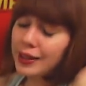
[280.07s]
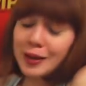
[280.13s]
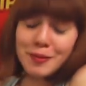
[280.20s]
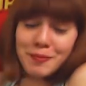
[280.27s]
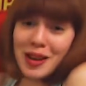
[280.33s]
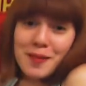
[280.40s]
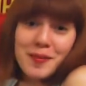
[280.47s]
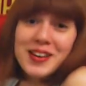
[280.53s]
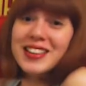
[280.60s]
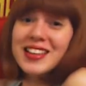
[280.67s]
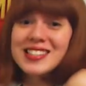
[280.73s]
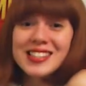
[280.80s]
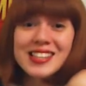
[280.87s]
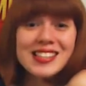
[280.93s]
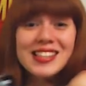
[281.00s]
Maybe
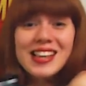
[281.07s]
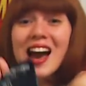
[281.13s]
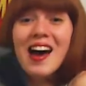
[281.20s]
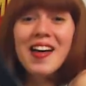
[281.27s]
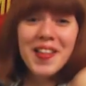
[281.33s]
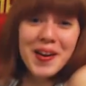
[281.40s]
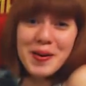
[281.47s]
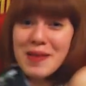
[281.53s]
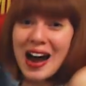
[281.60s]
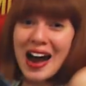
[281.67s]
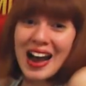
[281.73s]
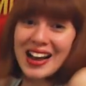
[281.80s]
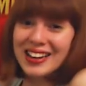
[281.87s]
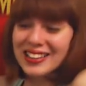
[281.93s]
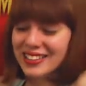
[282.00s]
this is the other
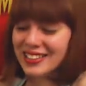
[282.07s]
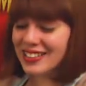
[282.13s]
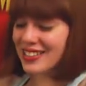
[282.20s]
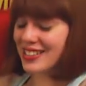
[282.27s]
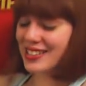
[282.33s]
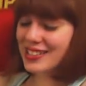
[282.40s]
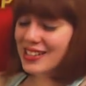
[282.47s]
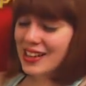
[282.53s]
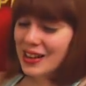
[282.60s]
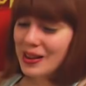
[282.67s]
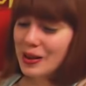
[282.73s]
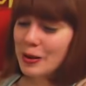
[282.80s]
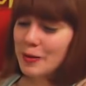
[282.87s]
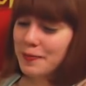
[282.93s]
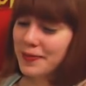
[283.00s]
Miles!
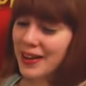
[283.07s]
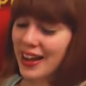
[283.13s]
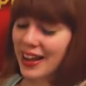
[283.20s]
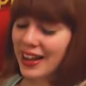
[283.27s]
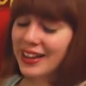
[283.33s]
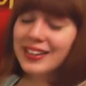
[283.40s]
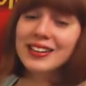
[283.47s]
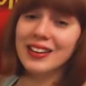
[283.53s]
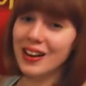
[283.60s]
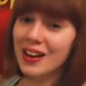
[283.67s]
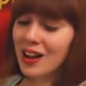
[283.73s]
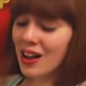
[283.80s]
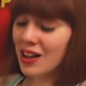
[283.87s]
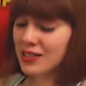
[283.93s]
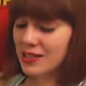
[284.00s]
But
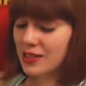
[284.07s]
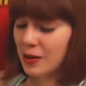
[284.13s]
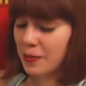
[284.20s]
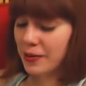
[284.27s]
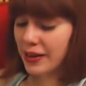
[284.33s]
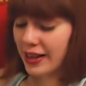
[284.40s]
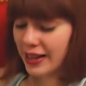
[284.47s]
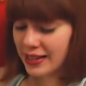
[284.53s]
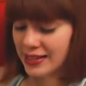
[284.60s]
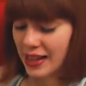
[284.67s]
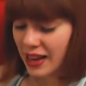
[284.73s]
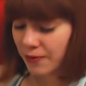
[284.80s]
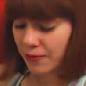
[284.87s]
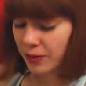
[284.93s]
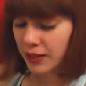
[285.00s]
also pretty
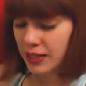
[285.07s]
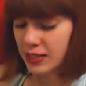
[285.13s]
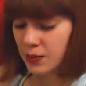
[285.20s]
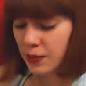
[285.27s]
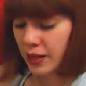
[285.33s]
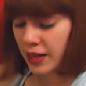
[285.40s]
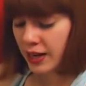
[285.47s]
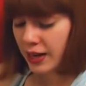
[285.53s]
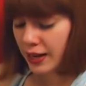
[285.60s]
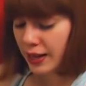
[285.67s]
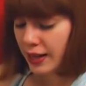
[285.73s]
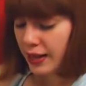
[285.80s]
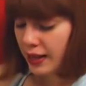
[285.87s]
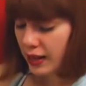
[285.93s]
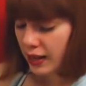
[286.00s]
excited for this one.
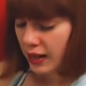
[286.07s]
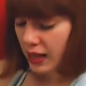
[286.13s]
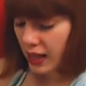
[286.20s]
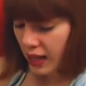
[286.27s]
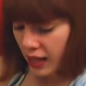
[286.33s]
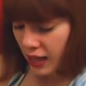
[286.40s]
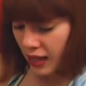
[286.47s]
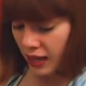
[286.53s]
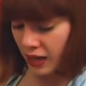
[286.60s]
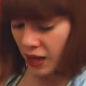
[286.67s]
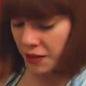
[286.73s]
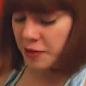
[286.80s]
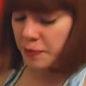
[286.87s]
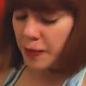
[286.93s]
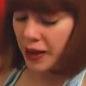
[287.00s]
And
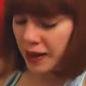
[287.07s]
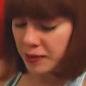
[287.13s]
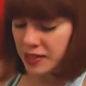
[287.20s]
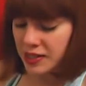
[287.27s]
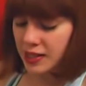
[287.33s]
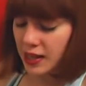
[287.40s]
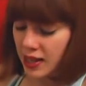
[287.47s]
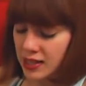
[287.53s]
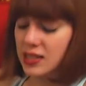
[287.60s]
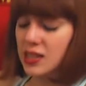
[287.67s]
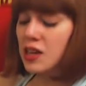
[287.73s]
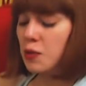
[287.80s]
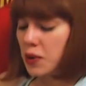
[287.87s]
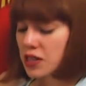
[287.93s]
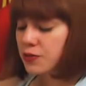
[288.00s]
on the bottom it says,
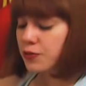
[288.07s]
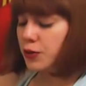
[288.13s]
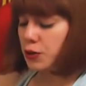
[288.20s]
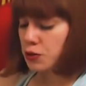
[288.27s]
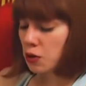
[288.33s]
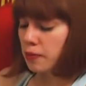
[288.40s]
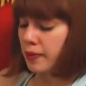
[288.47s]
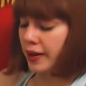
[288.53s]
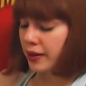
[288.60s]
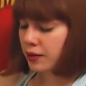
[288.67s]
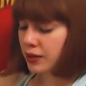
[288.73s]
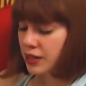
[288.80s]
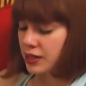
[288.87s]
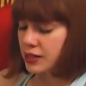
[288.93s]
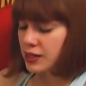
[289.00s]
it was foretold by
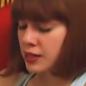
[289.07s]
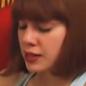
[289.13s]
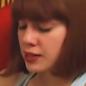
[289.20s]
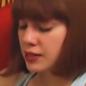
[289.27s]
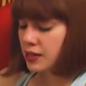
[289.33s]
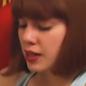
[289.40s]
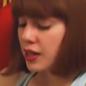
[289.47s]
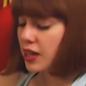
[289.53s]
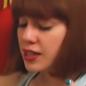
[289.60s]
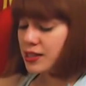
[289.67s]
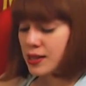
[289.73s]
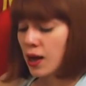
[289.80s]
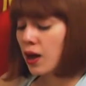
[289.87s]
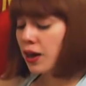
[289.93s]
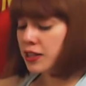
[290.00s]
Ulysses. It's
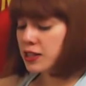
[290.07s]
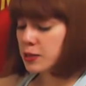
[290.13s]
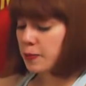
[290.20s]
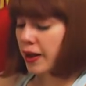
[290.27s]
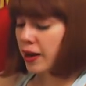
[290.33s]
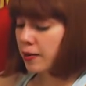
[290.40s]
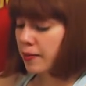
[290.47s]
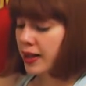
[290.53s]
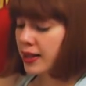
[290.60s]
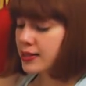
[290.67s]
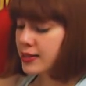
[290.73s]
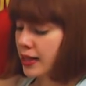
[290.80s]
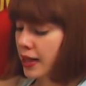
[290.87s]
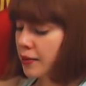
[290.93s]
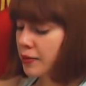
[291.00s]
haunted
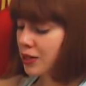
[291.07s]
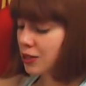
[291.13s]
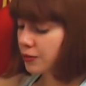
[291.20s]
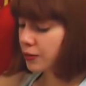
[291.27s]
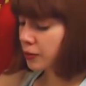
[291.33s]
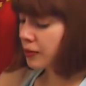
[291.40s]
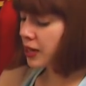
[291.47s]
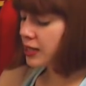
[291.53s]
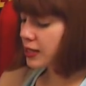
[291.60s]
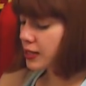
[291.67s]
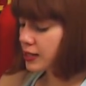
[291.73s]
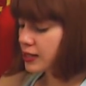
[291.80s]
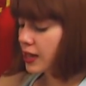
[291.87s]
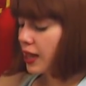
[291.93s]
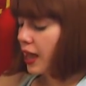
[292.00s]
Spider-Man's nightmares for
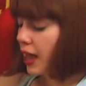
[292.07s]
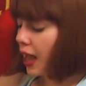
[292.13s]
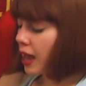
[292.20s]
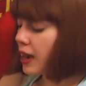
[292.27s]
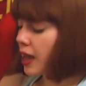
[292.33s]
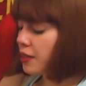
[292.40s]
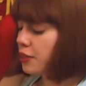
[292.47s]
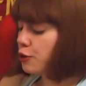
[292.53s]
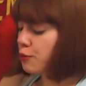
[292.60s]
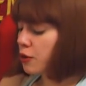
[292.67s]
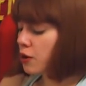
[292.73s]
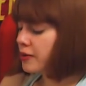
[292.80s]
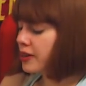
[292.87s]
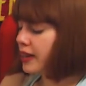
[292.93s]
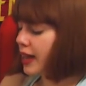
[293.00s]
months. And now the
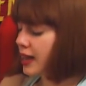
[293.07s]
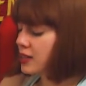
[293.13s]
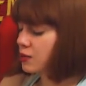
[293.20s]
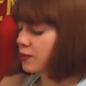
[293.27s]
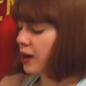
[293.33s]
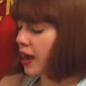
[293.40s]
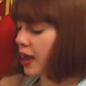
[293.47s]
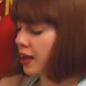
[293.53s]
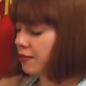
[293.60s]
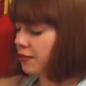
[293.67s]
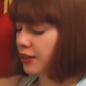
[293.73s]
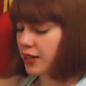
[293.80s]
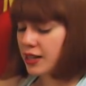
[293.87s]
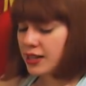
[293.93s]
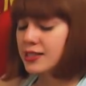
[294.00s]
moment has
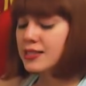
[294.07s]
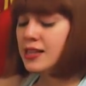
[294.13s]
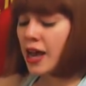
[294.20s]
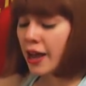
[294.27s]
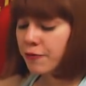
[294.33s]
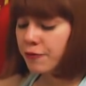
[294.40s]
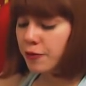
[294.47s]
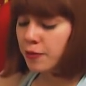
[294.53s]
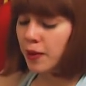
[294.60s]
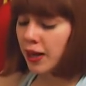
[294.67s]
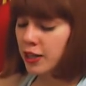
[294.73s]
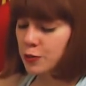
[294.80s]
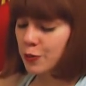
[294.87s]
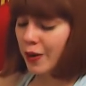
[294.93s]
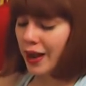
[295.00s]
arrived. It's time for
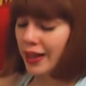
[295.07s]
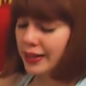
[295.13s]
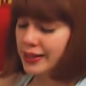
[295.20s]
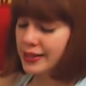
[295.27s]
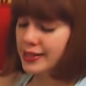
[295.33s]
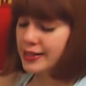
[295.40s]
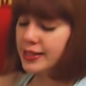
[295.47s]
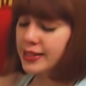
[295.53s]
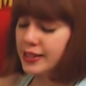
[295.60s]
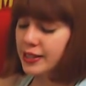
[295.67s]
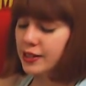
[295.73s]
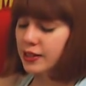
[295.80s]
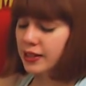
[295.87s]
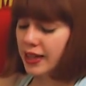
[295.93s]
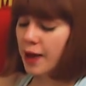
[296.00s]
Miles Morales to
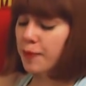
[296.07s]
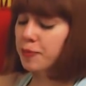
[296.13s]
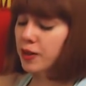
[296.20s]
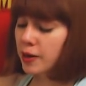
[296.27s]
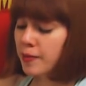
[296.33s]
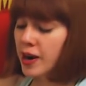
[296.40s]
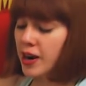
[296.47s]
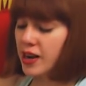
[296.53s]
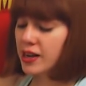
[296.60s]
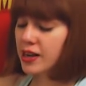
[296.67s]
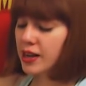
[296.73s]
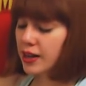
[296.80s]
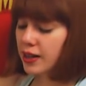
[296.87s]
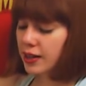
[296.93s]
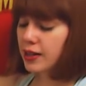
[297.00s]
kill Captain
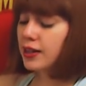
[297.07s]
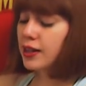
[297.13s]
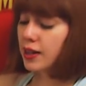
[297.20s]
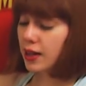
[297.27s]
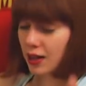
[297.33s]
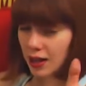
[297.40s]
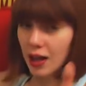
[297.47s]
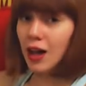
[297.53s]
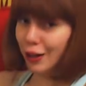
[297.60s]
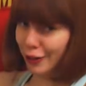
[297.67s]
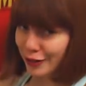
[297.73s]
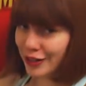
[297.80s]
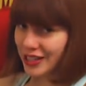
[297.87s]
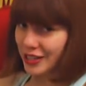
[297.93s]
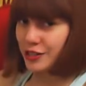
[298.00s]
America.
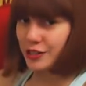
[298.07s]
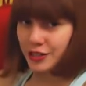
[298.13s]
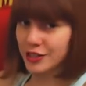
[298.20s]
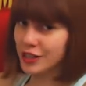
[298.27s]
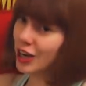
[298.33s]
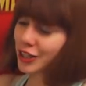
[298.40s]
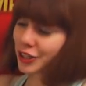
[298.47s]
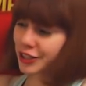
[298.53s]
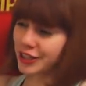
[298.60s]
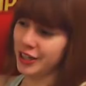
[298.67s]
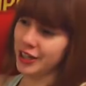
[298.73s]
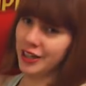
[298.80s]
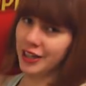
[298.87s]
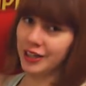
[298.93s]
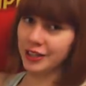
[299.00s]
Unless
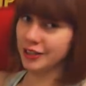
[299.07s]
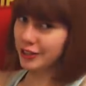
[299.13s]
Natasha...